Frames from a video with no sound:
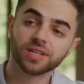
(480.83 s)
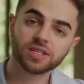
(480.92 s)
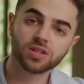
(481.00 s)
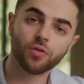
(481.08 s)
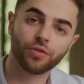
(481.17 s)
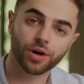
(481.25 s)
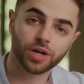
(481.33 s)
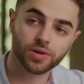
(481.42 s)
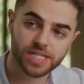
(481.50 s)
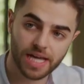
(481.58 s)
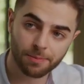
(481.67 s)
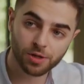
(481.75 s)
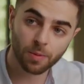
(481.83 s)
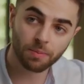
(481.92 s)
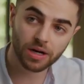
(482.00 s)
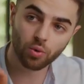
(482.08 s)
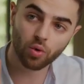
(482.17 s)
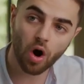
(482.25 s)
this is all very conceptual,
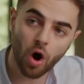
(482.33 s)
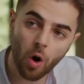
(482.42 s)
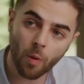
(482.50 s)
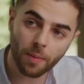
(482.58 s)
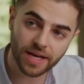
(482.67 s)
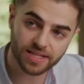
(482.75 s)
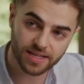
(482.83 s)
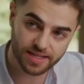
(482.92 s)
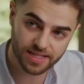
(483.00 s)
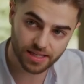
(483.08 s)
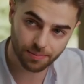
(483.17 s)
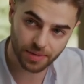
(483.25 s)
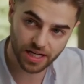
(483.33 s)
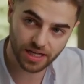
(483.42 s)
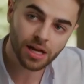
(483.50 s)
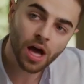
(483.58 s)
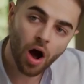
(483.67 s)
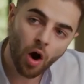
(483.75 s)
but it will all make sense in a
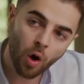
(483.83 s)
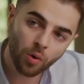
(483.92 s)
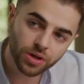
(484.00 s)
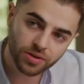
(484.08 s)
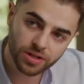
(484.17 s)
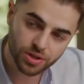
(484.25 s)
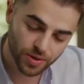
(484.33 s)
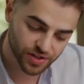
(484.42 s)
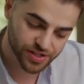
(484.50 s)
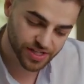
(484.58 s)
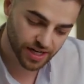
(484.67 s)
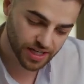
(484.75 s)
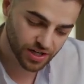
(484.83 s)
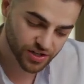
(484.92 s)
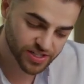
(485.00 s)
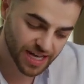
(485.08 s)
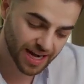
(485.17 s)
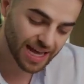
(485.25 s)
minute. All you need to understand
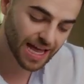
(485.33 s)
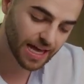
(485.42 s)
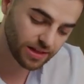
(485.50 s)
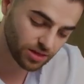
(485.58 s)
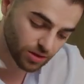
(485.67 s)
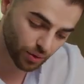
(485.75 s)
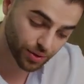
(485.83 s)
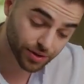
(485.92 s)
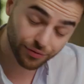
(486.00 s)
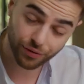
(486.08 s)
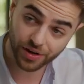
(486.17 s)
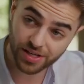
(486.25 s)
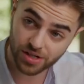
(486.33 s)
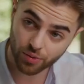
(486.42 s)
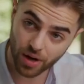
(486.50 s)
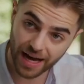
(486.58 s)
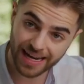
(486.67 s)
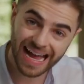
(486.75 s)
here is that in order for us to
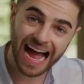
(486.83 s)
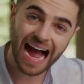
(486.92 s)
write